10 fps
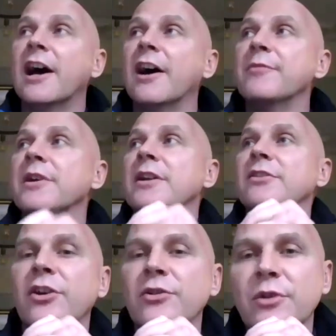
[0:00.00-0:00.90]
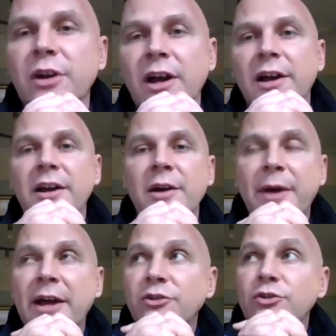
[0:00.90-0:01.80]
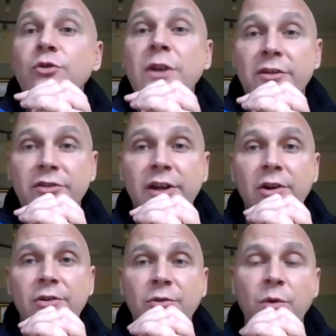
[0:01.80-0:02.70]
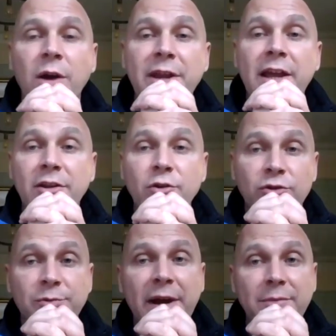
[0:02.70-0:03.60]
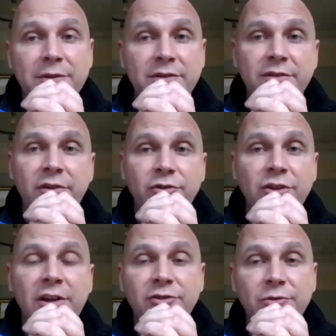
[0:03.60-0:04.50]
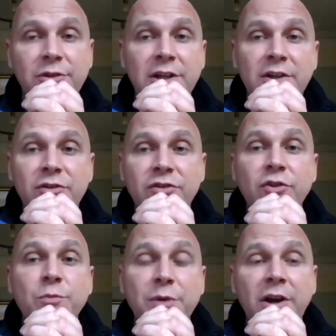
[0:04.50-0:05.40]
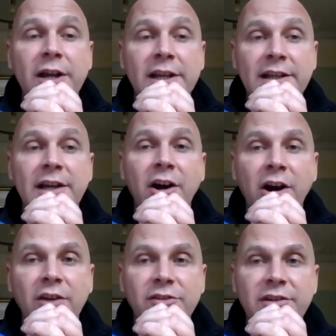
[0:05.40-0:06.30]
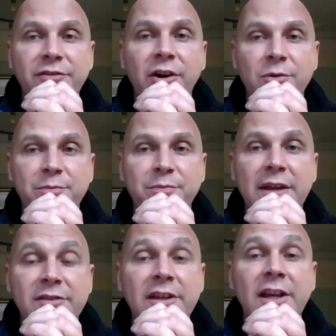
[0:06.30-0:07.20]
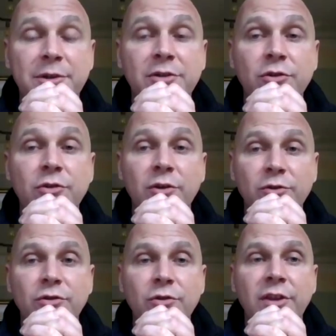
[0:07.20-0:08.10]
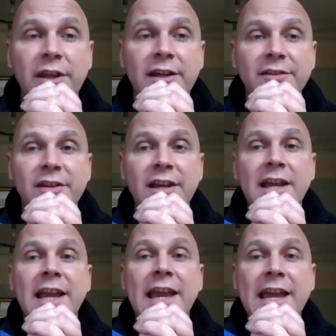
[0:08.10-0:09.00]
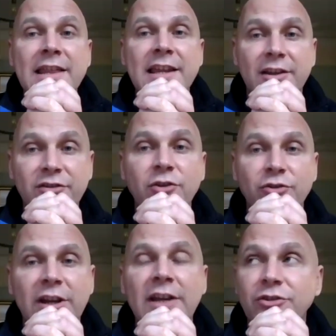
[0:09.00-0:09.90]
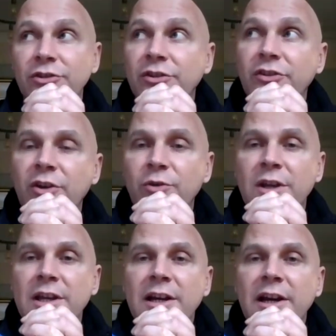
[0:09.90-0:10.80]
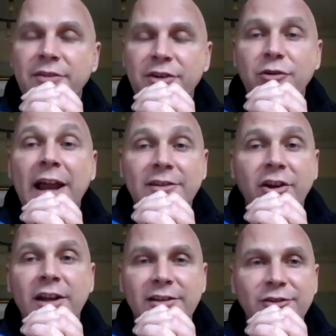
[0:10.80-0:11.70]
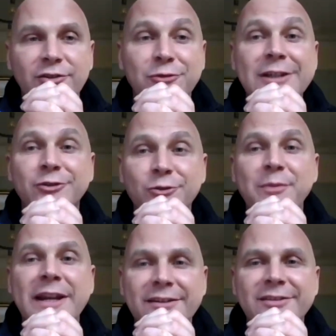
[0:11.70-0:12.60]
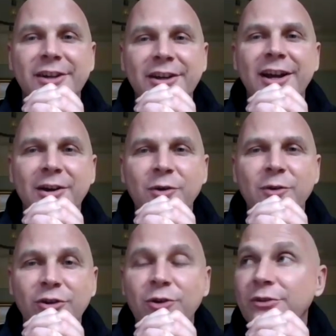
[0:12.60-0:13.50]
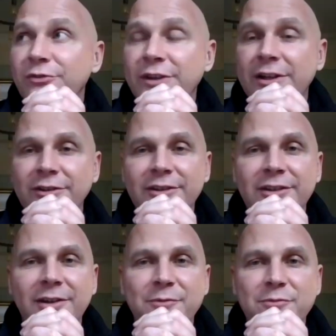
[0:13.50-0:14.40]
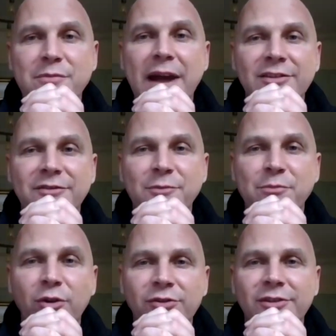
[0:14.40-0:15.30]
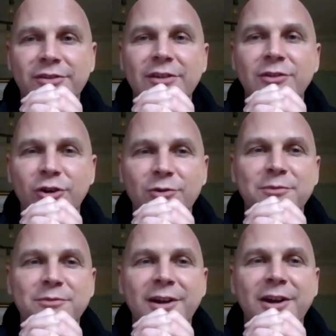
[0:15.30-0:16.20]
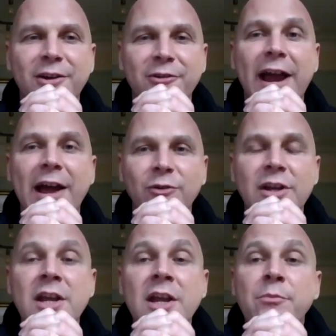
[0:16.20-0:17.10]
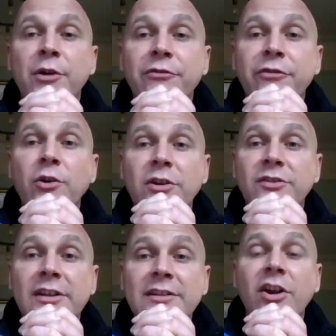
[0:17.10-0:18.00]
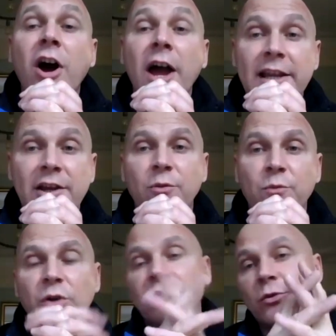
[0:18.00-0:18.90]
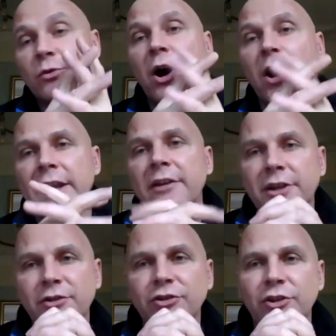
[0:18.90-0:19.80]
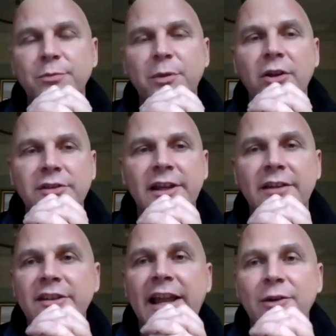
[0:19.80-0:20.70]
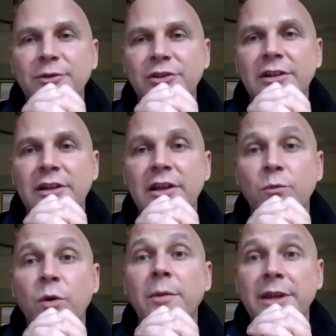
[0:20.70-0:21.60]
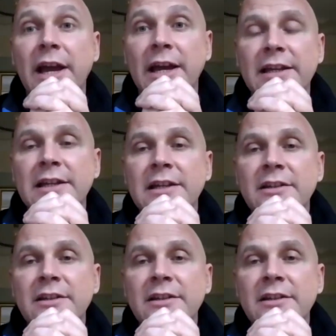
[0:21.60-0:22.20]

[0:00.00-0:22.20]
And so about 2 years ago, the YBA, the Yorkshire Baptist Association, super kindly asked if I would basically and do those 2 things in the association. So I have a grand title as a regional minister, which I always feel a massive imposter syndrome around, but focused entirely on what's called pioneering and church planting. That's the language in YBA.